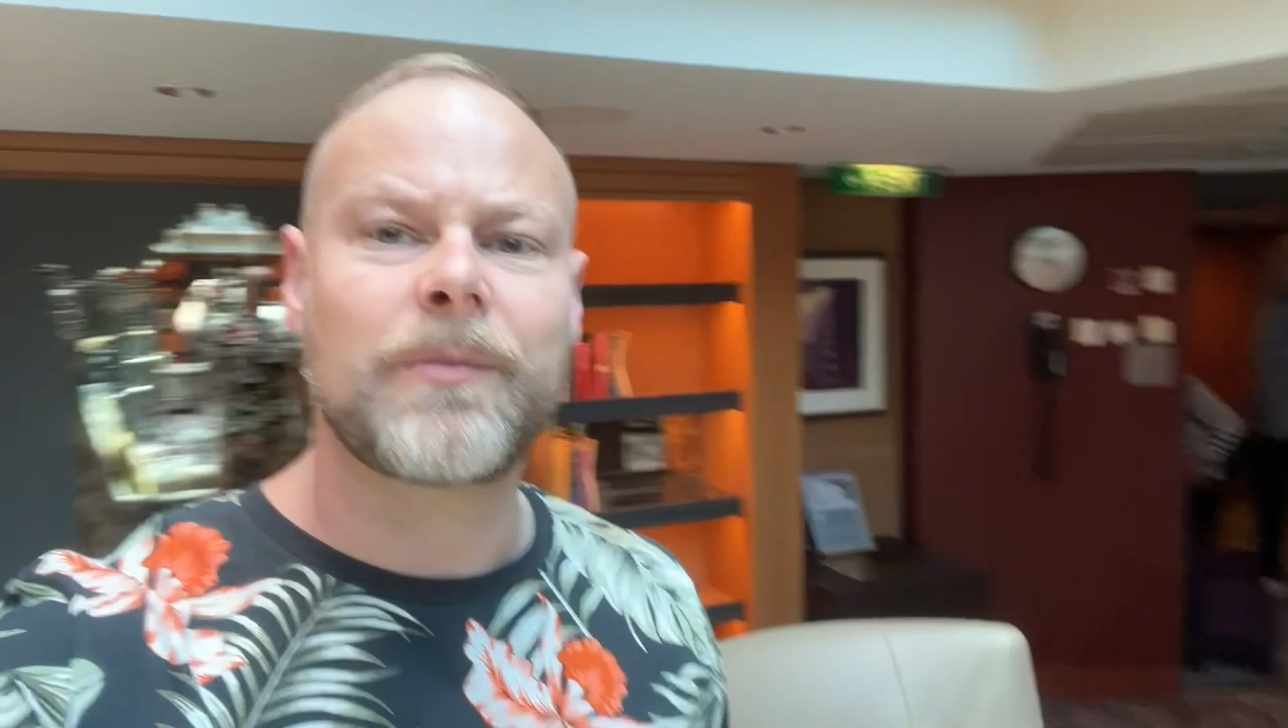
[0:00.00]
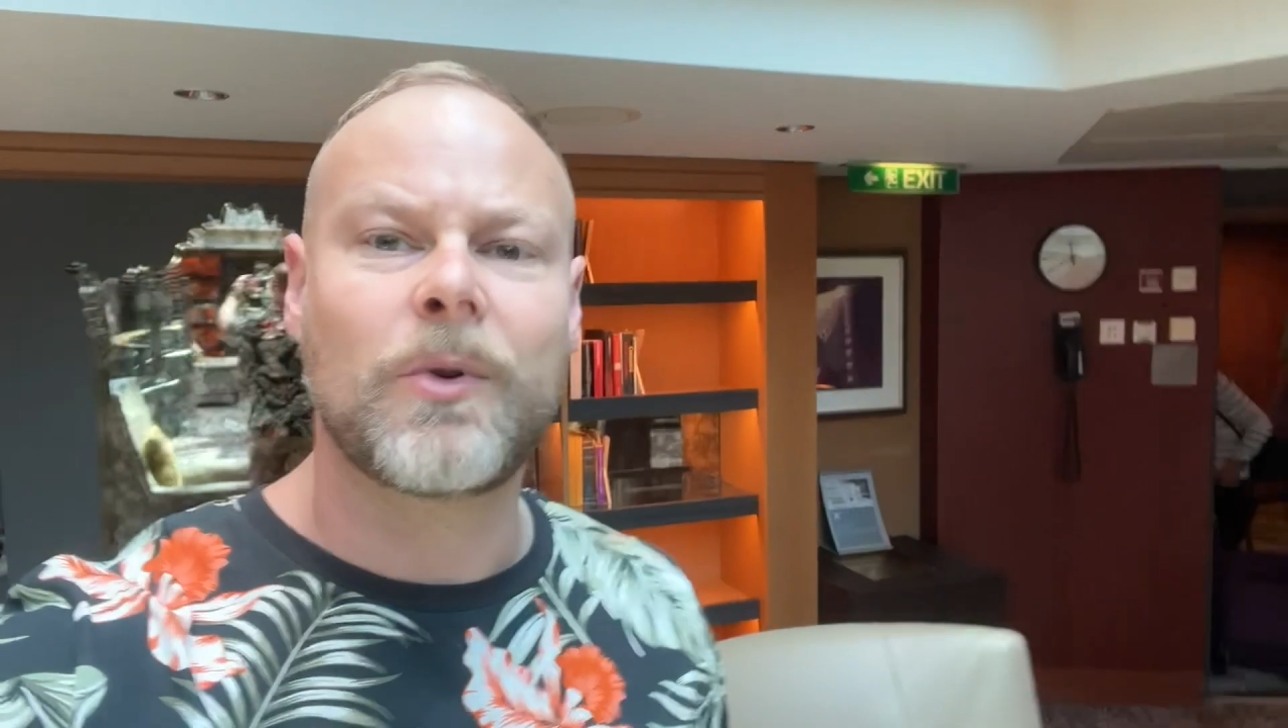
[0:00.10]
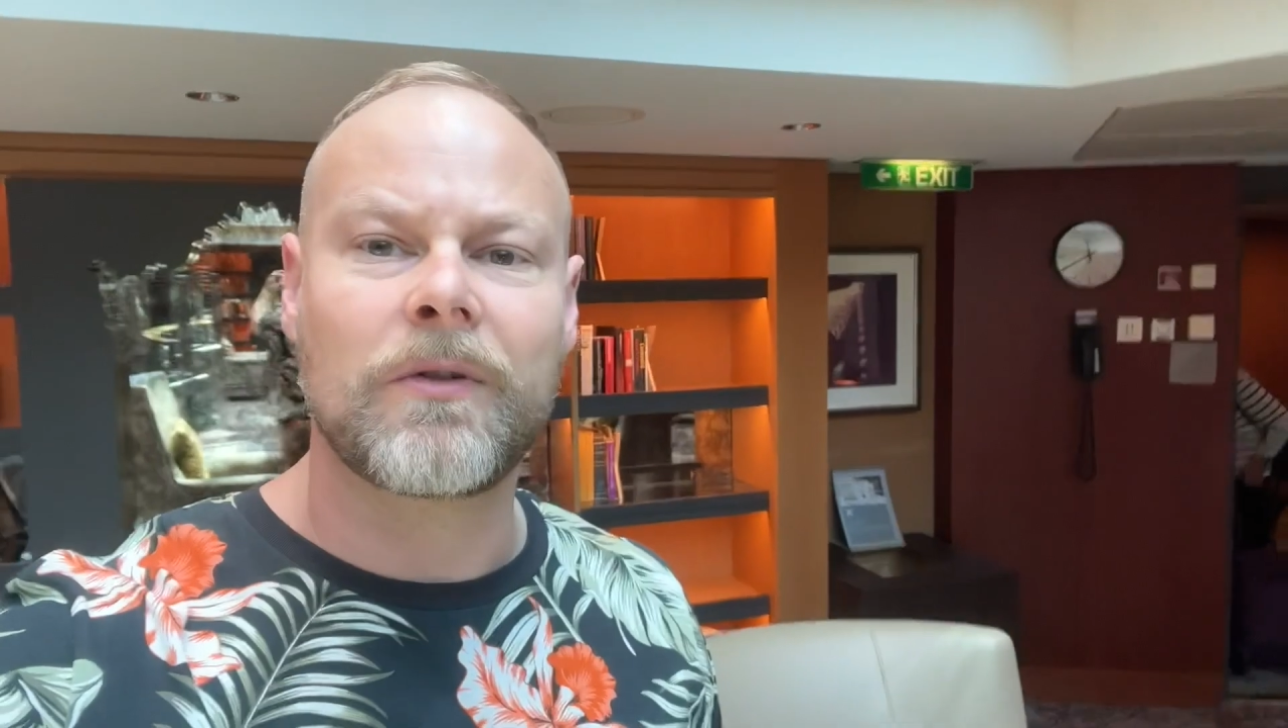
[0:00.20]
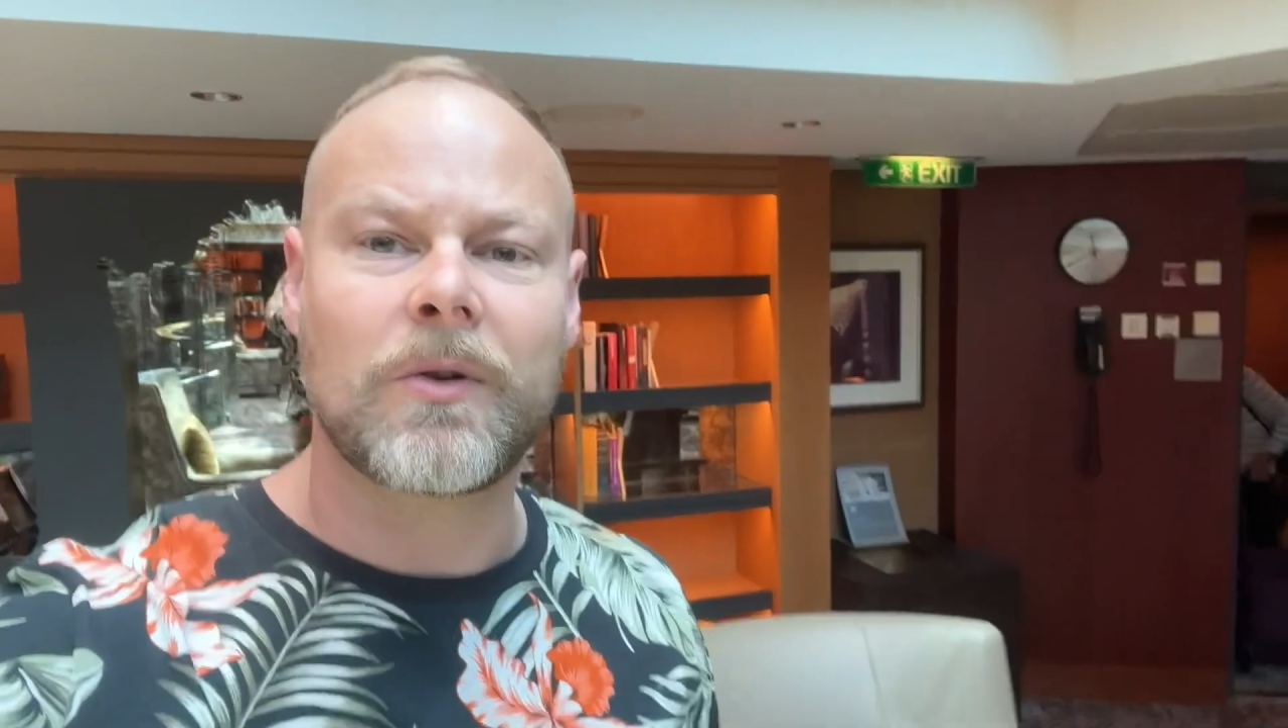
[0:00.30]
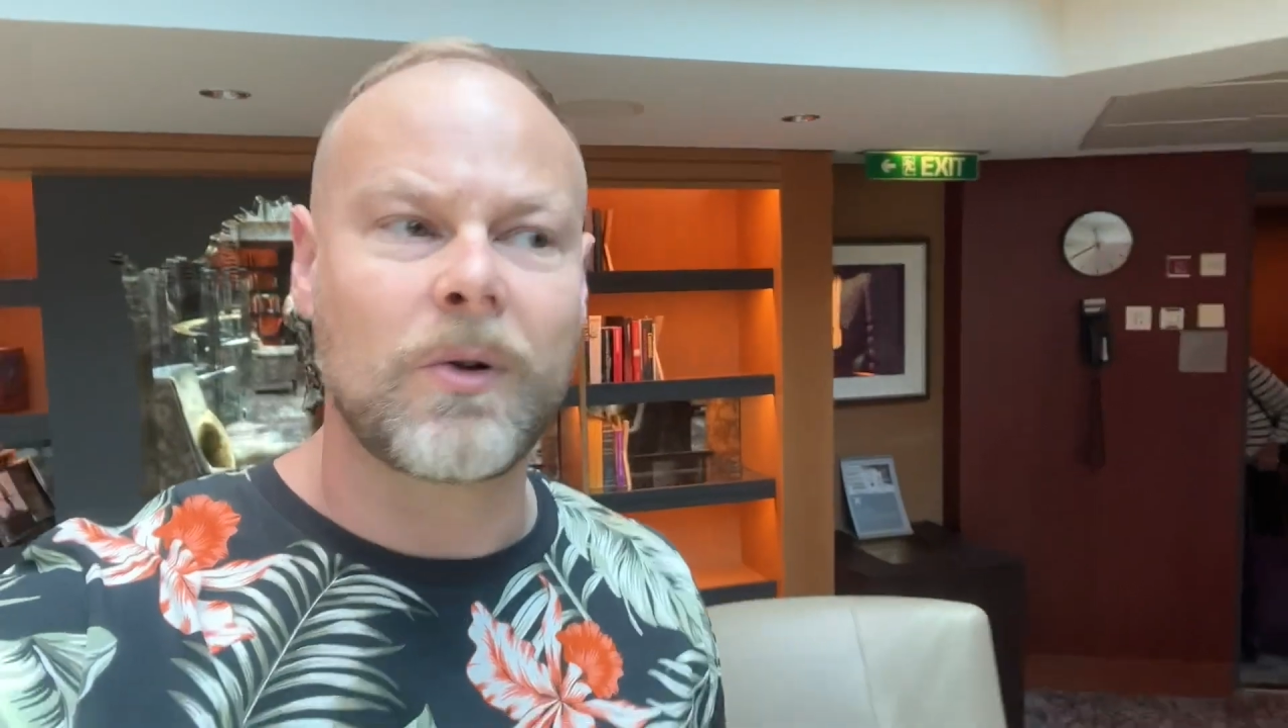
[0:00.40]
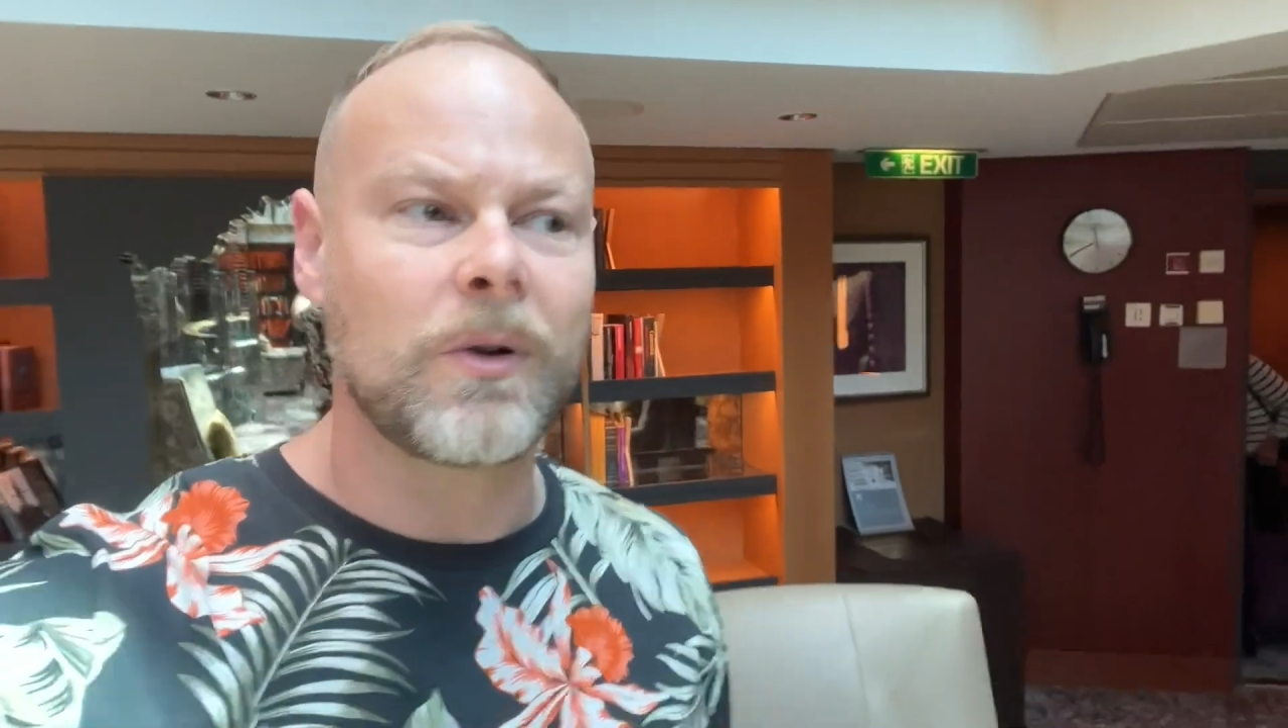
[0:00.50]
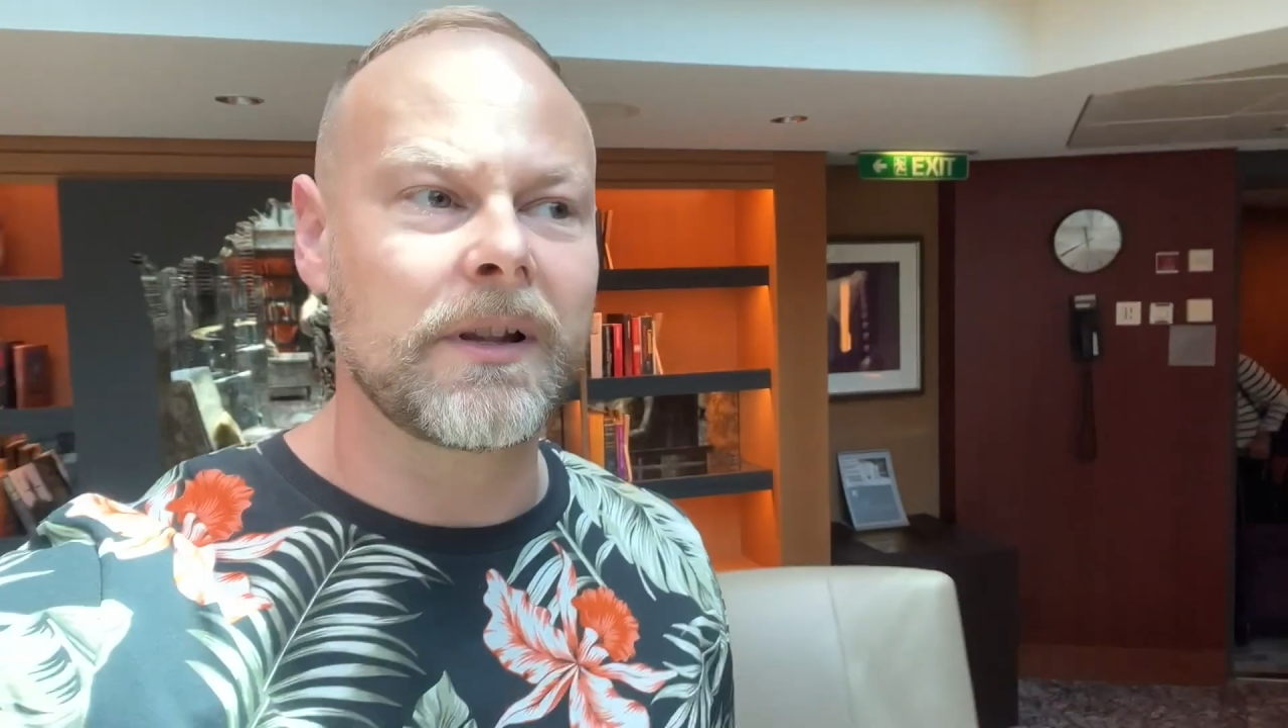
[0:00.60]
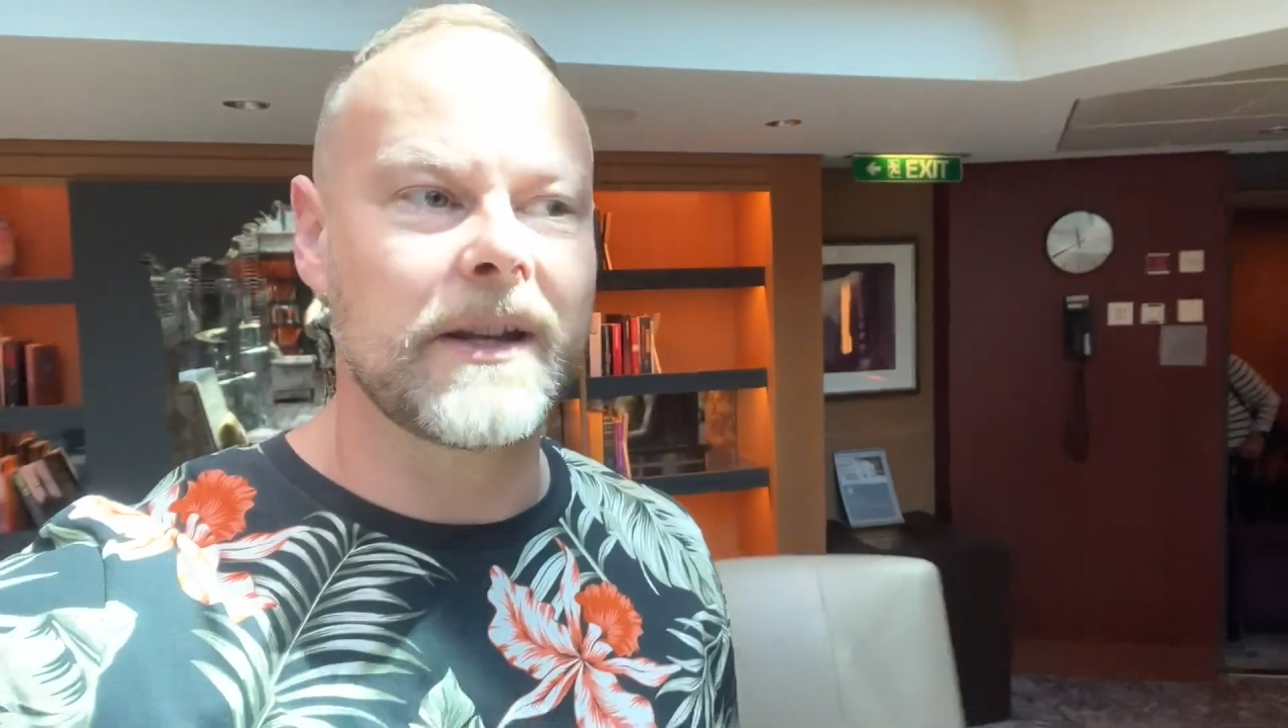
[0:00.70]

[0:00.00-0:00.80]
port call